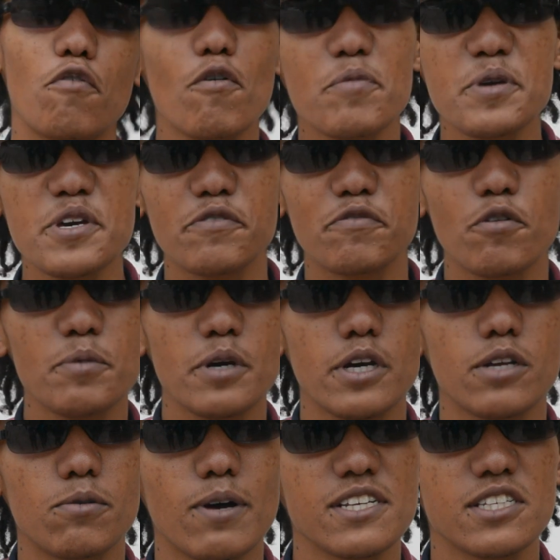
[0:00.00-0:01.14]
For me,
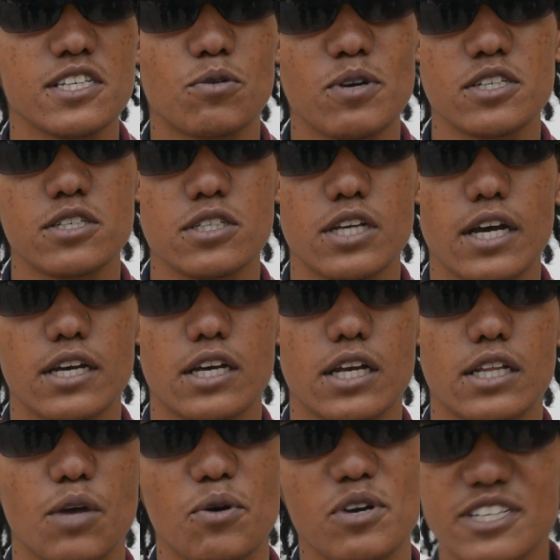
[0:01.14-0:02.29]
it
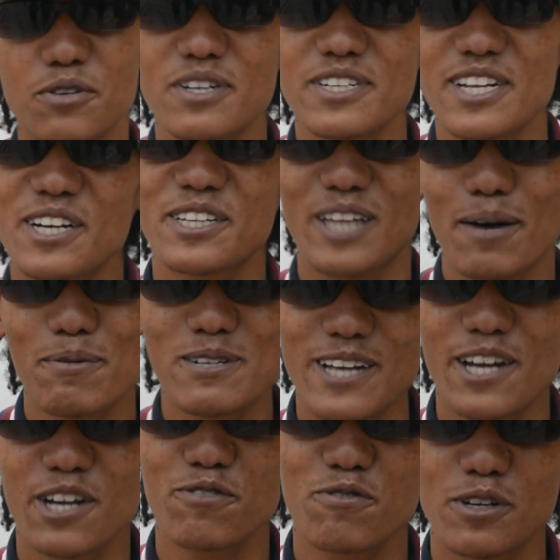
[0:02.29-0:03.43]
was like a
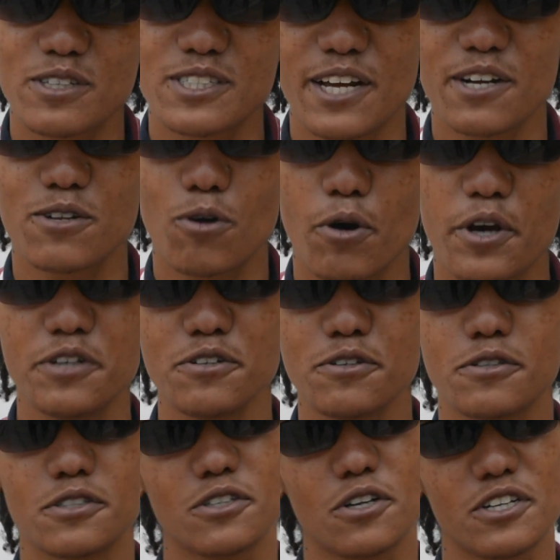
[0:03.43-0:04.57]
double-sided coin,
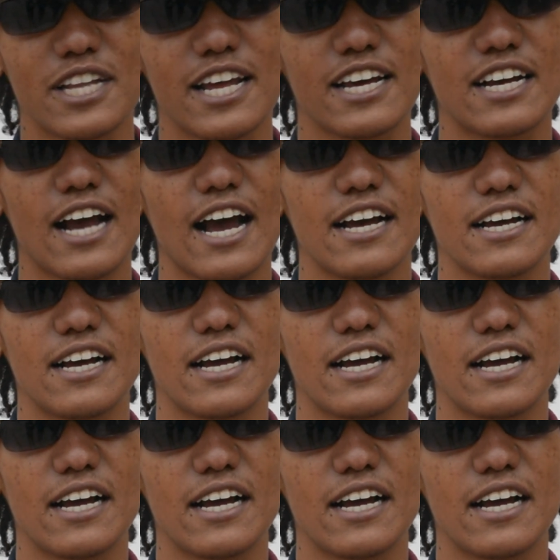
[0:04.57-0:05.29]
because like,